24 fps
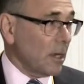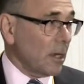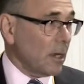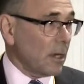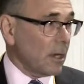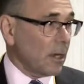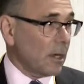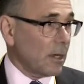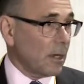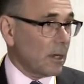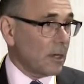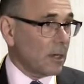
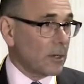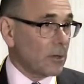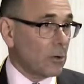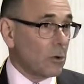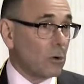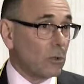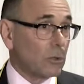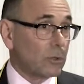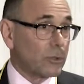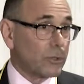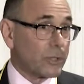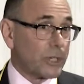an
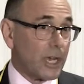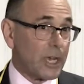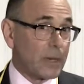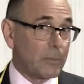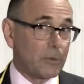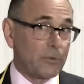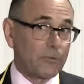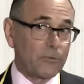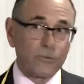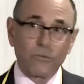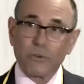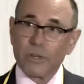older
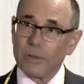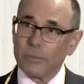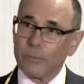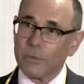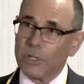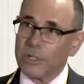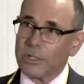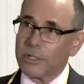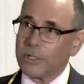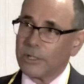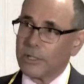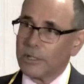type of
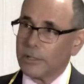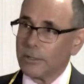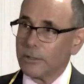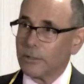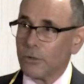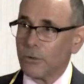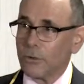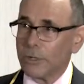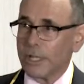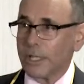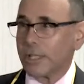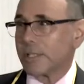treatment, and
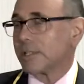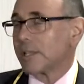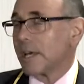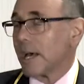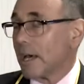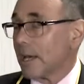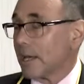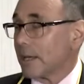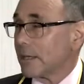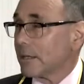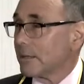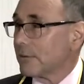who needs
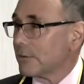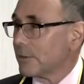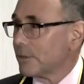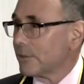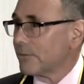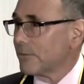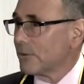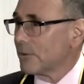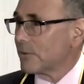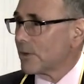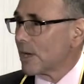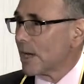that?
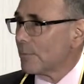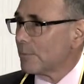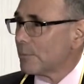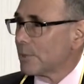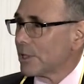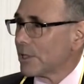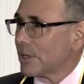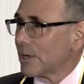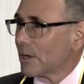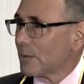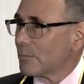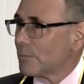If you've got
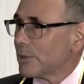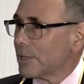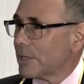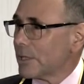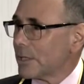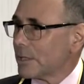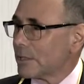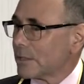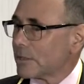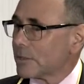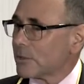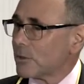
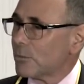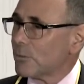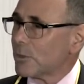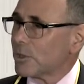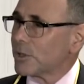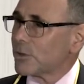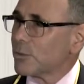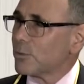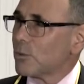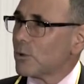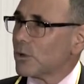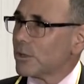PRP, it's so
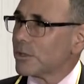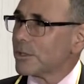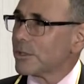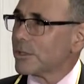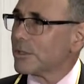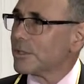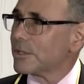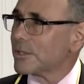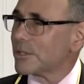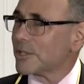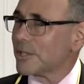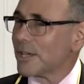much more
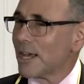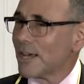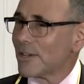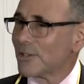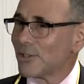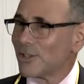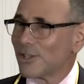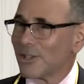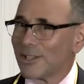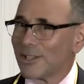snazzy